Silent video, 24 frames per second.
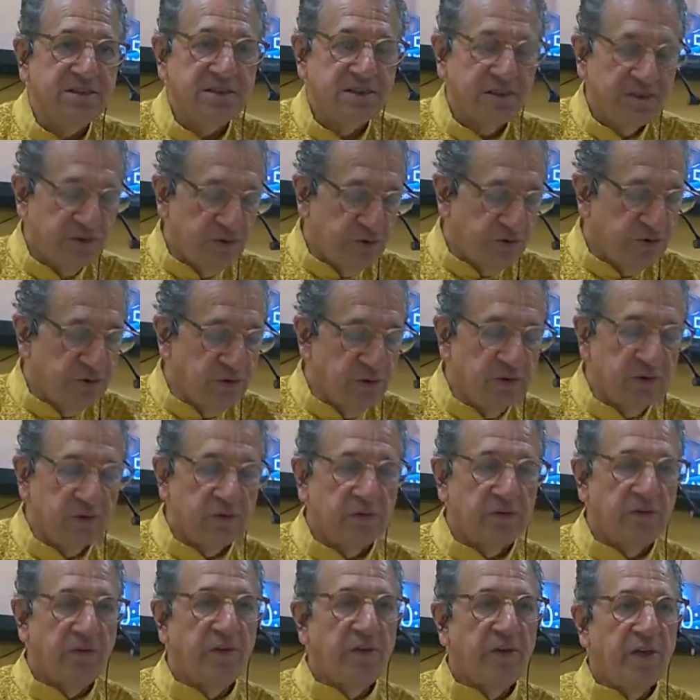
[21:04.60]
and you're
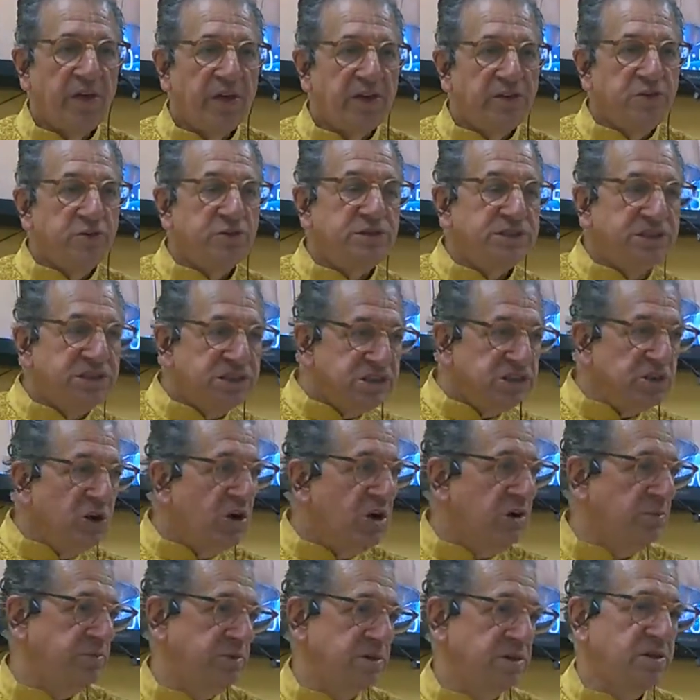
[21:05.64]

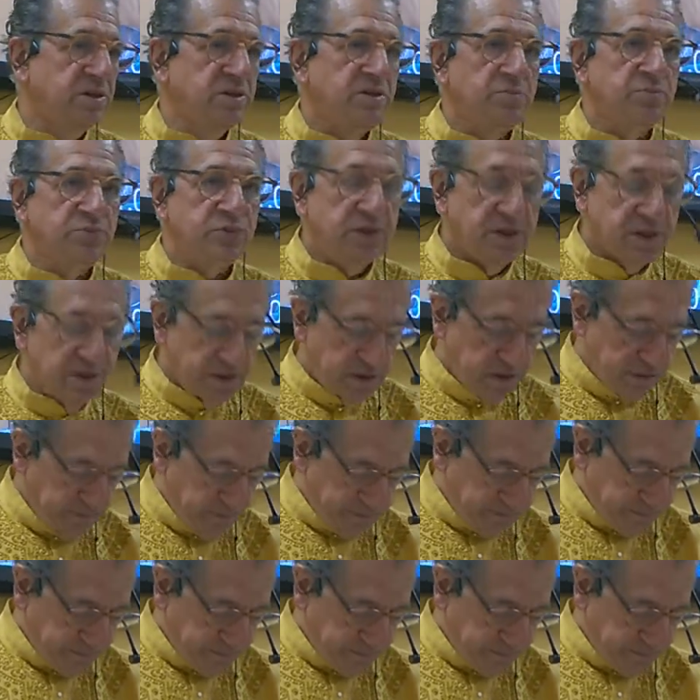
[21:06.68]
disarmed completely.